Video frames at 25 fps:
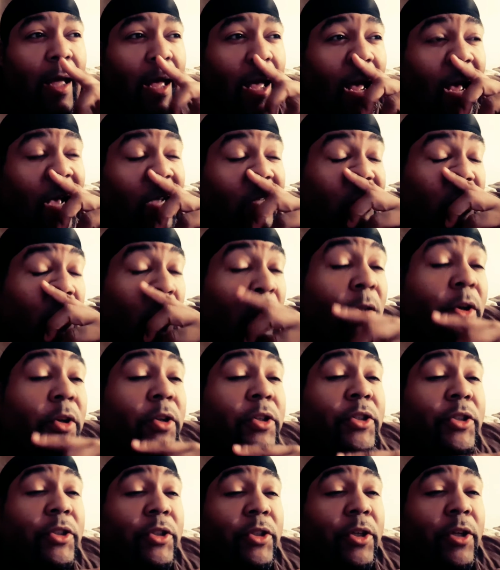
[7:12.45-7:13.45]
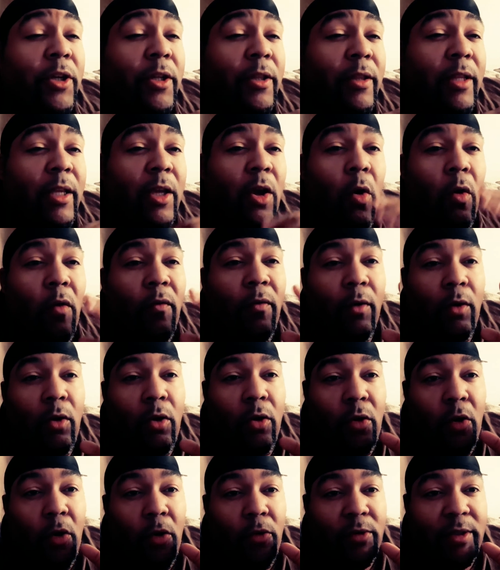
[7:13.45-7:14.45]
I also understood the
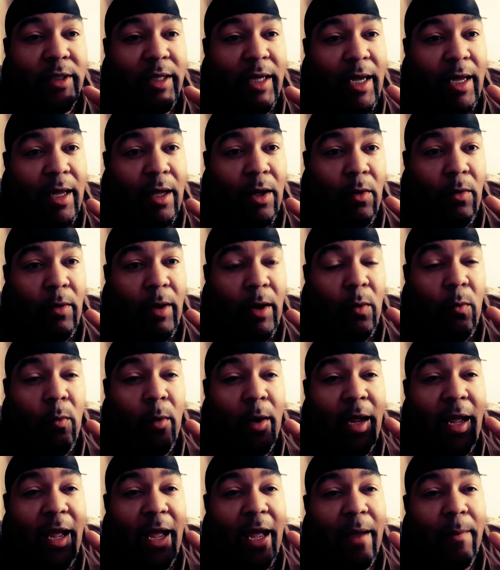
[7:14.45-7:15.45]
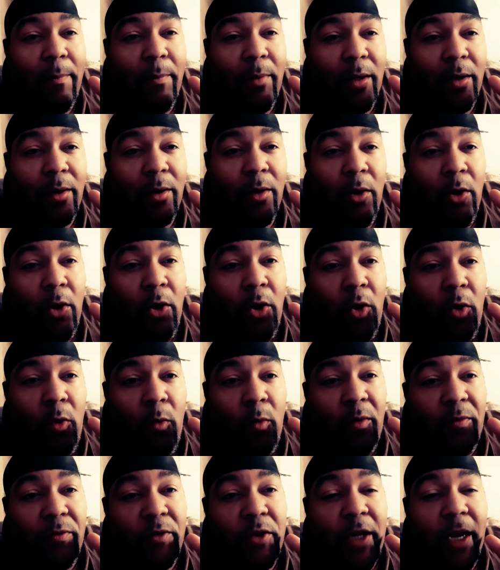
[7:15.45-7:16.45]
Overlook Hotel and what happened
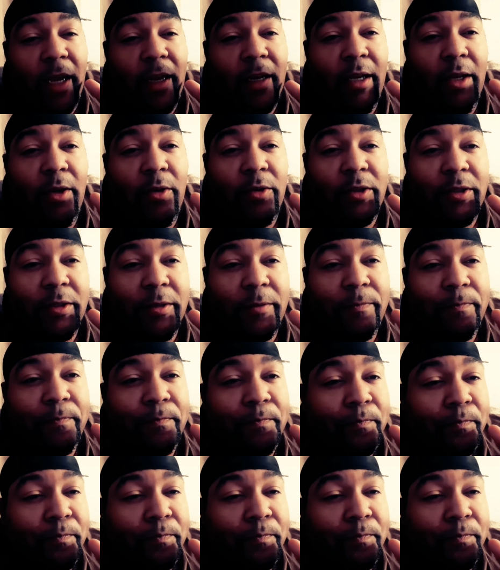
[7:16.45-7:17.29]
with Jack Nicholson.